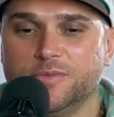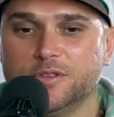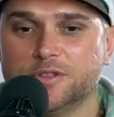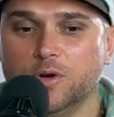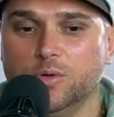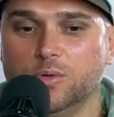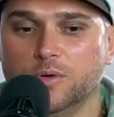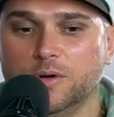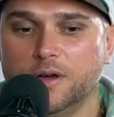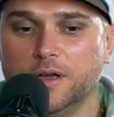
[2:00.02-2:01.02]

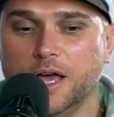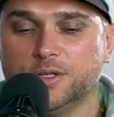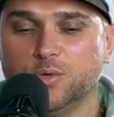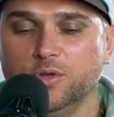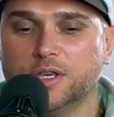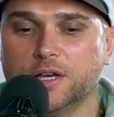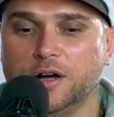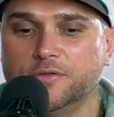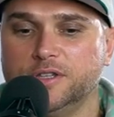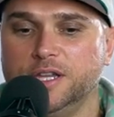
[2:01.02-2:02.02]
So as we really kick
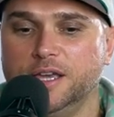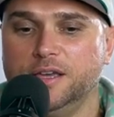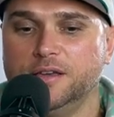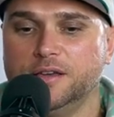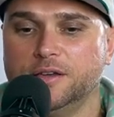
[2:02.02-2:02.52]
off today,